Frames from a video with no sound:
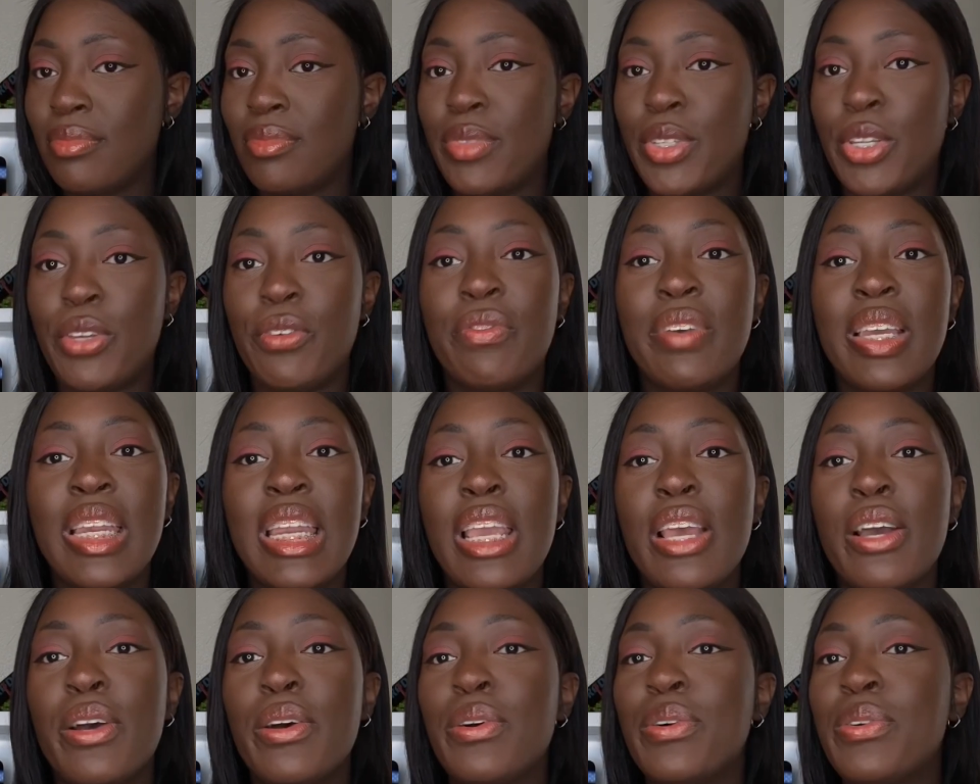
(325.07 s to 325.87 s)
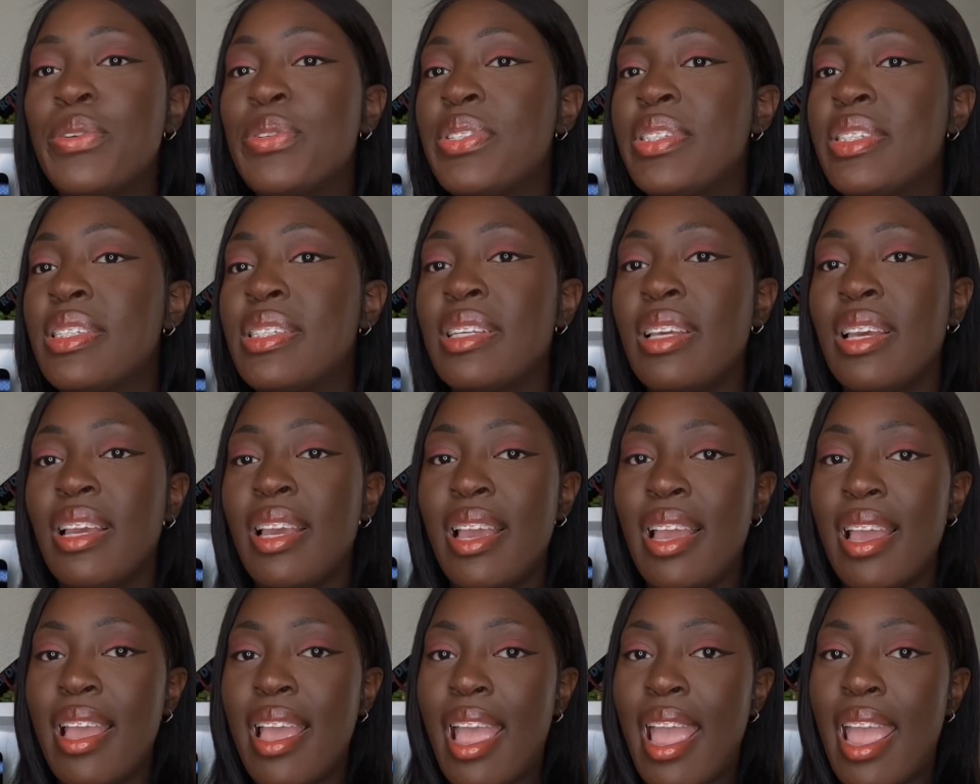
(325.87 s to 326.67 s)
do videos,
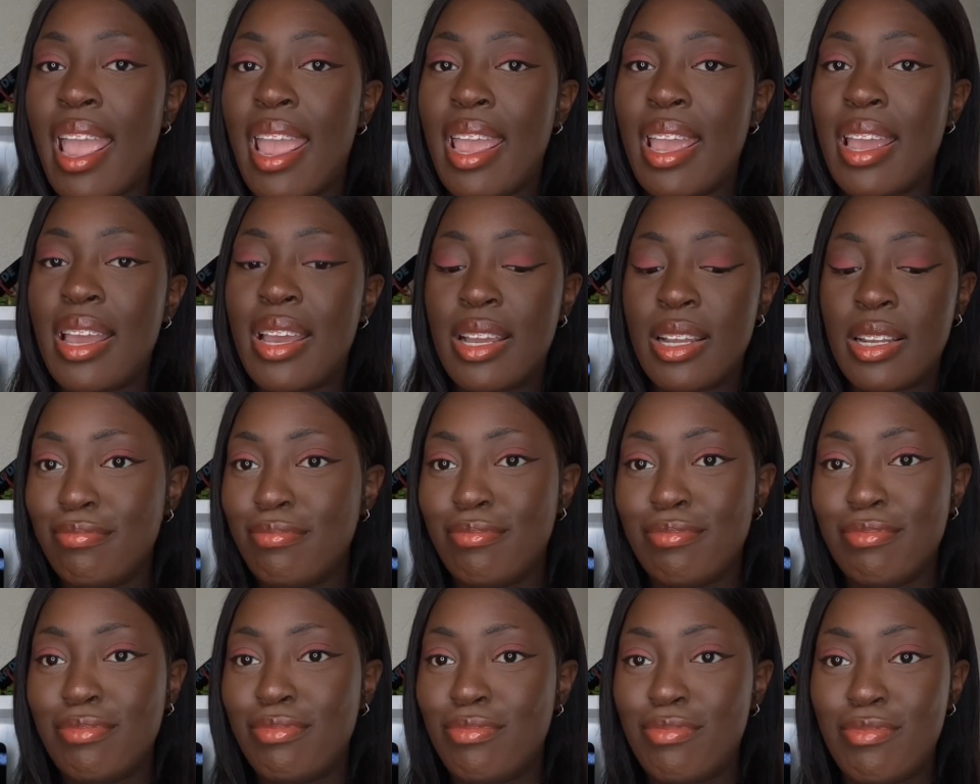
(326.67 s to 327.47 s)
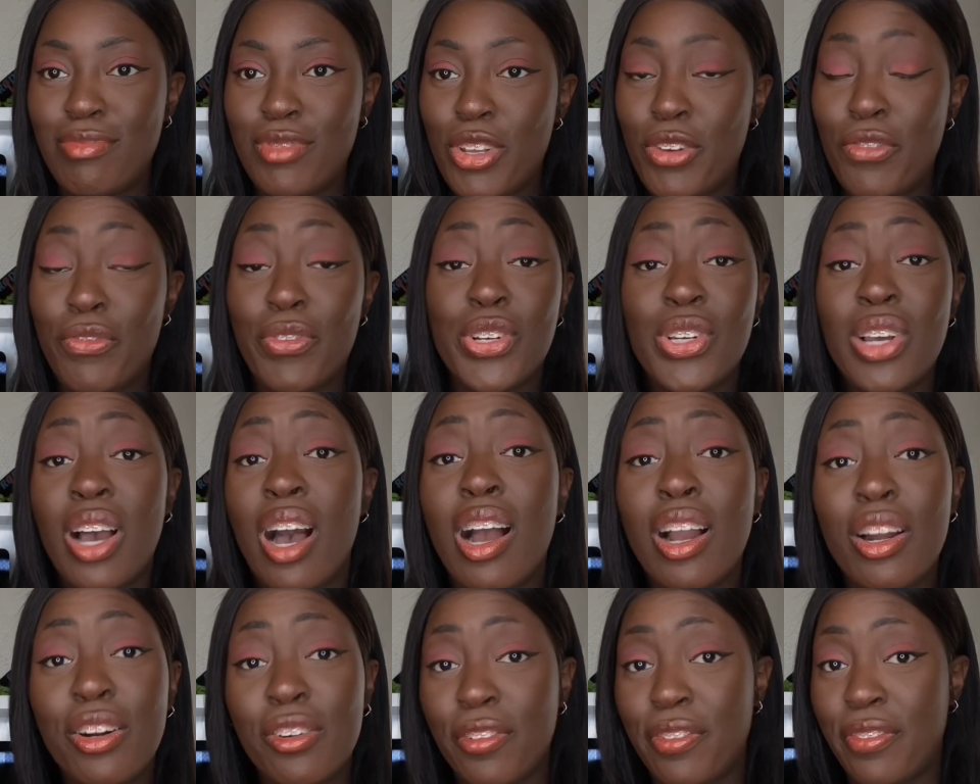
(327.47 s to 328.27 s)
and do
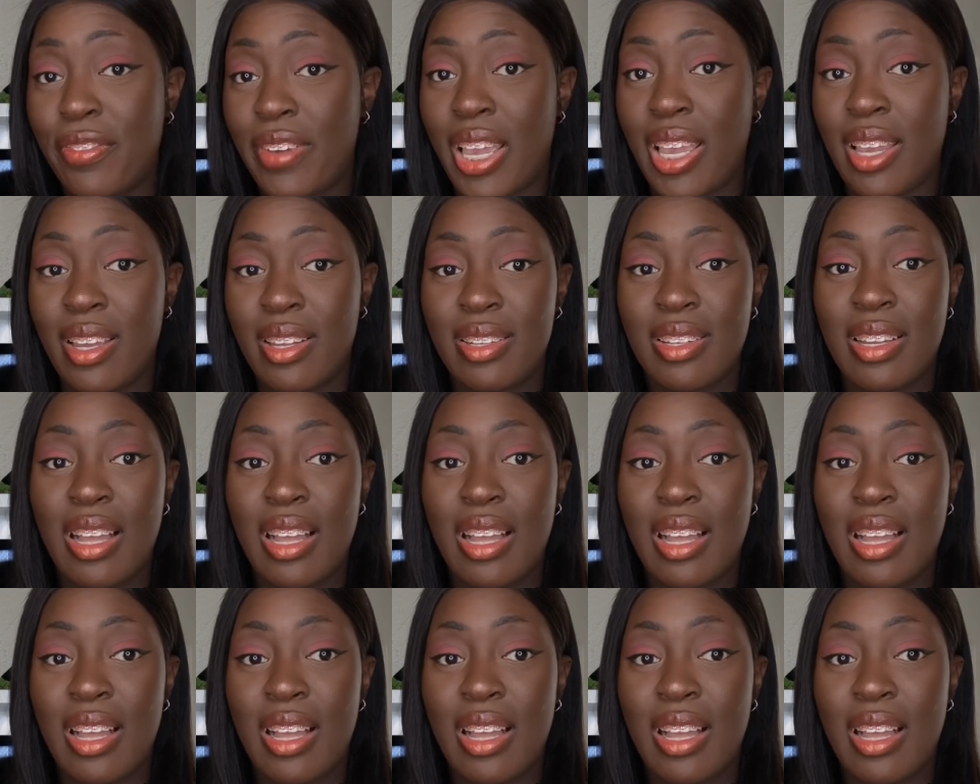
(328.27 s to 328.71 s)
photography.